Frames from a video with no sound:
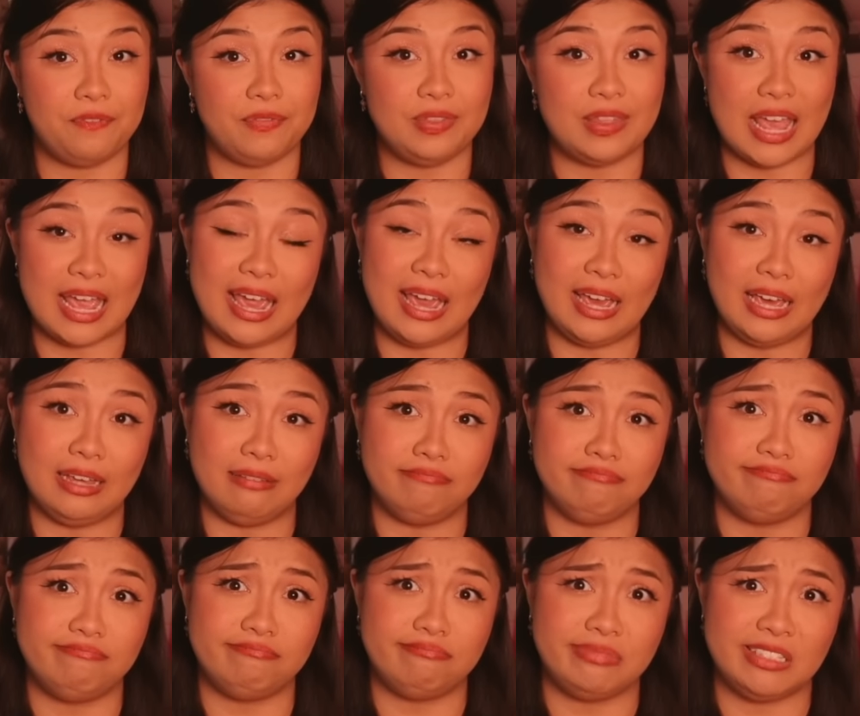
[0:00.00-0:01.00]
they
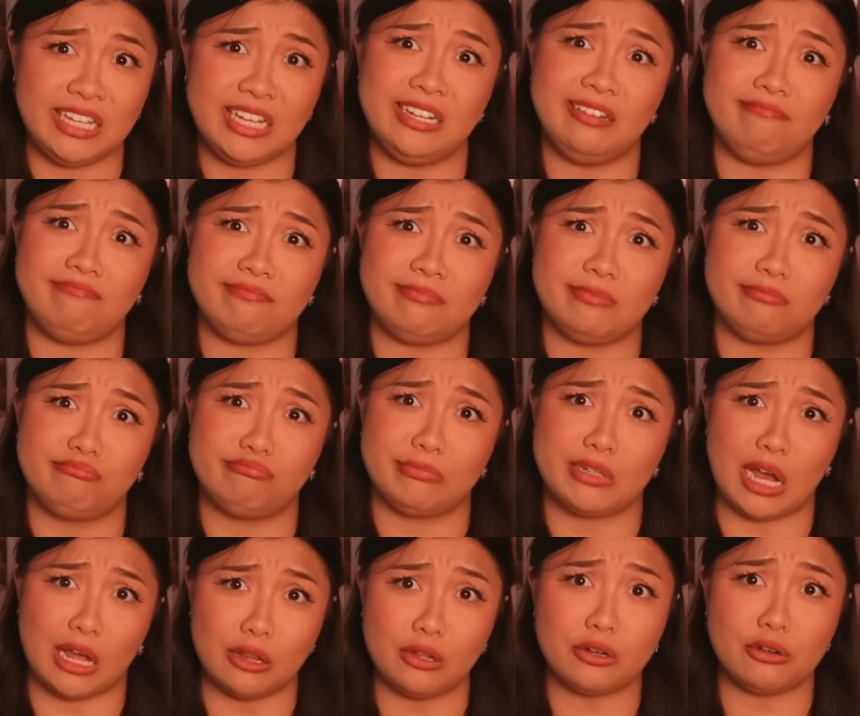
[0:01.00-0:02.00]
did
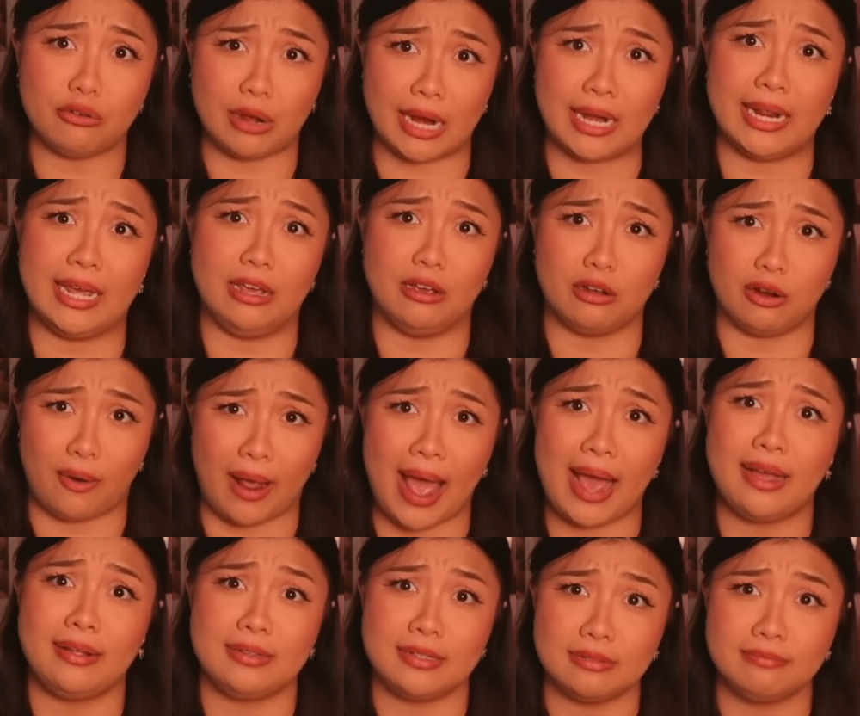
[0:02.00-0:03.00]
color grading correct.